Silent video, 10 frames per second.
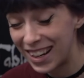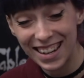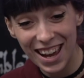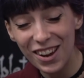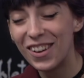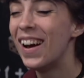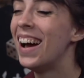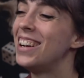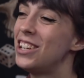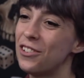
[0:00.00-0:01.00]
it do?
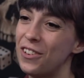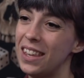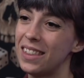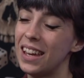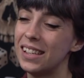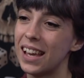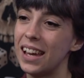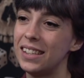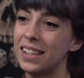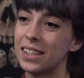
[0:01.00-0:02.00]
Shield of Faith is
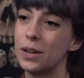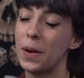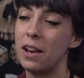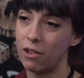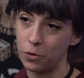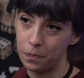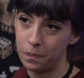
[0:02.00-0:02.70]
a 6-up in roll.